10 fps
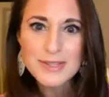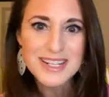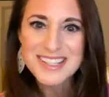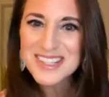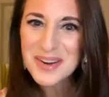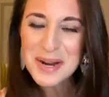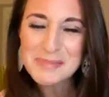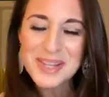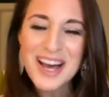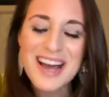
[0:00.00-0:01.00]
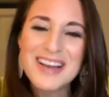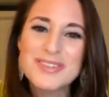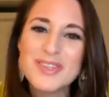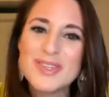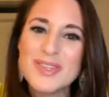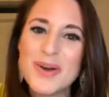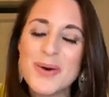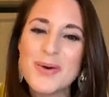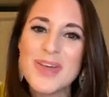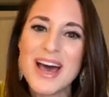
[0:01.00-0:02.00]
and Instagram Lives, just
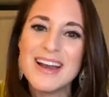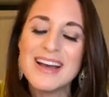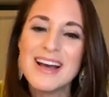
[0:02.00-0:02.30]
know that